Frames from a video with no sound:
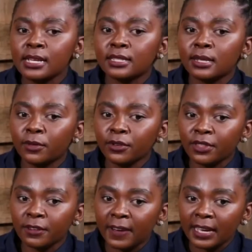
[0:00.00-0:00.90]
some of
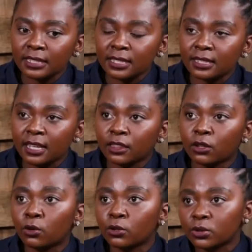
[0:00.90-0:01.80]
the factors that
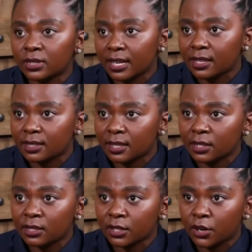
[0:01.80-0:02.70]
the court will take into
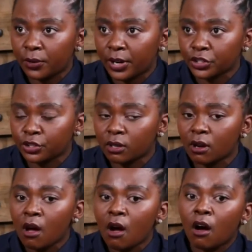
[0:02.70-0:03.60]
consideration
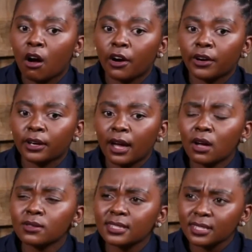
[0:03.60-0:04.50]
are
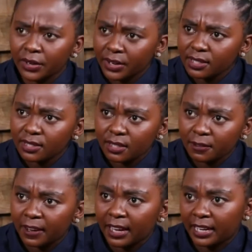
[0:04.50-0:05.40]
how serious the
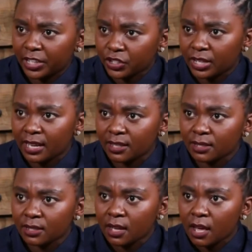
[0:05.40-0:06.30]
violation
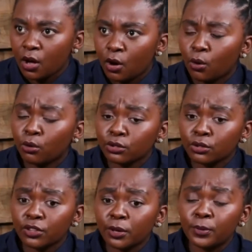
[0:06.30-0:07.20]
is,
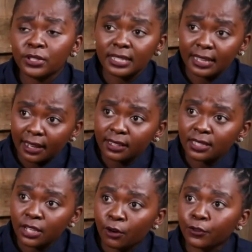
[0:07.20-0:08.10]
Also, the
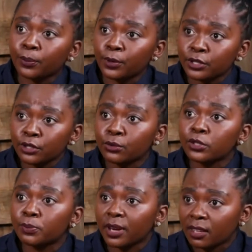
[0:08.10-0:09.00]
personality of the person
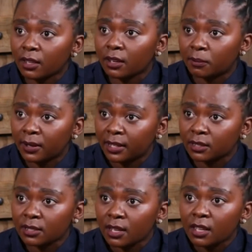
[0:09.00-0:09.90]
who's bringing the complaints.